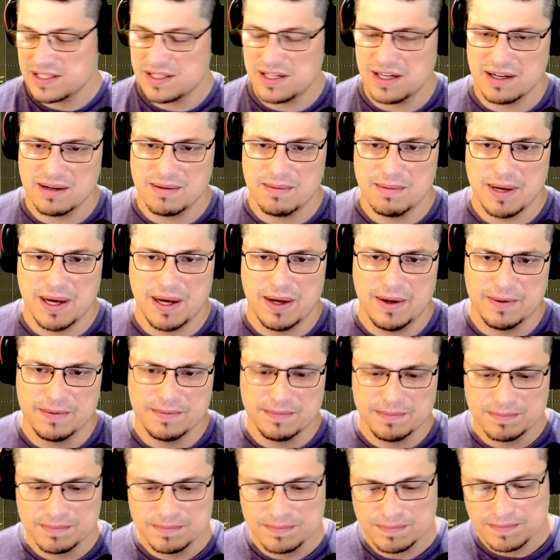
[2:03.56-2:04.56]
talk about
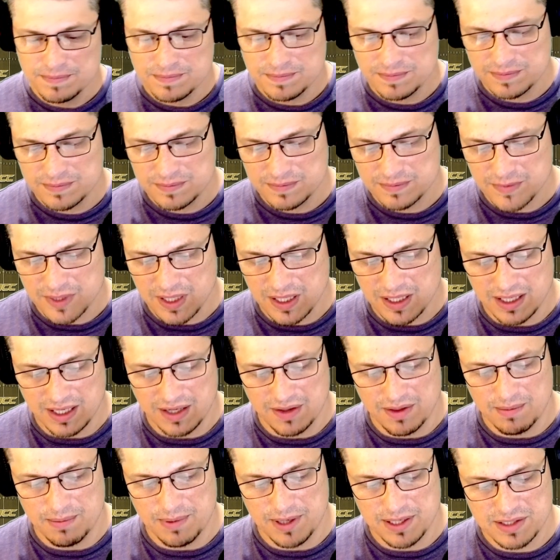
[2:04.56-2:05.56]

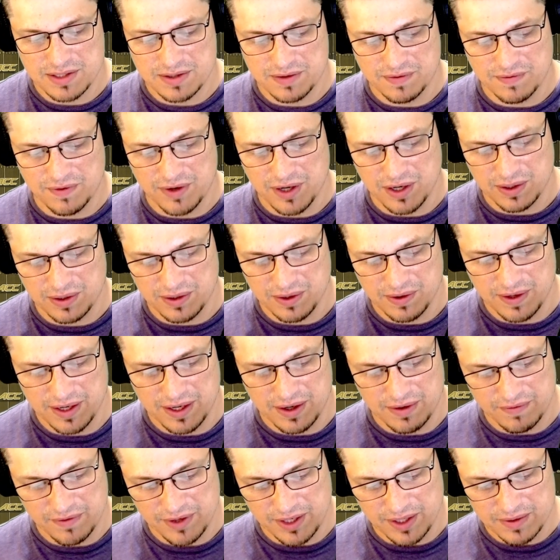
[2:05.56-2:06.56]
the Buster Faulkner
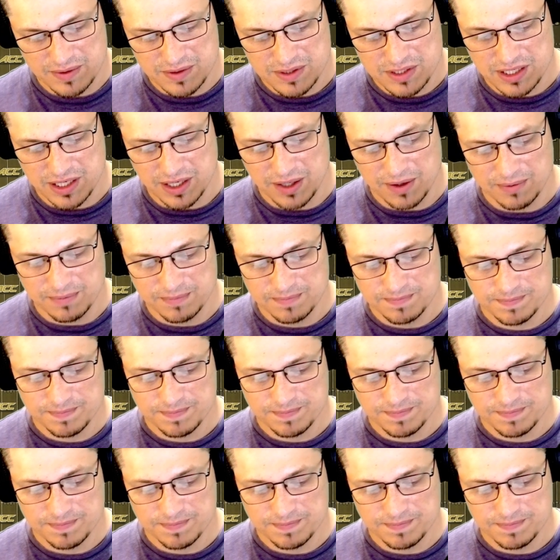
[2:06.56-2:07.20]
interview. So,